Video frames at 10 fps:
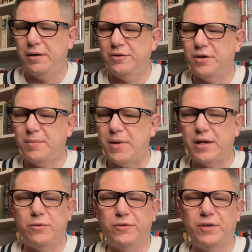John
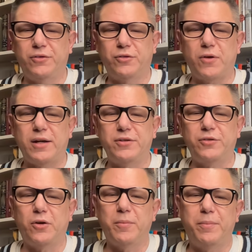Manuel says scratches
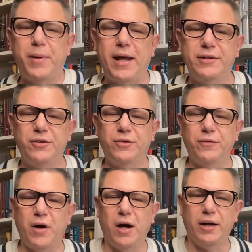are badges
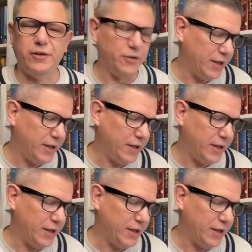of honor.